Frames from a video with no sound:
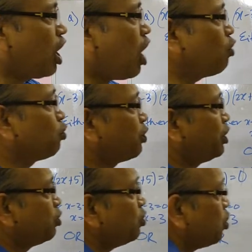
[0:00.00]
How do
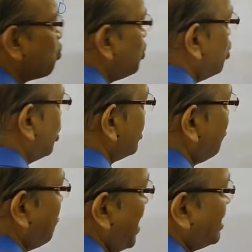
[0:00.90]
we do? We got the
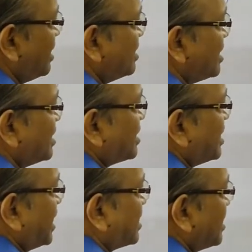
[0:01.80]
factors
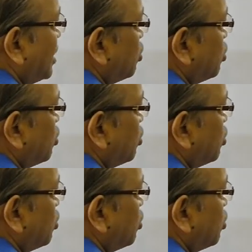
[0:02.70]
6.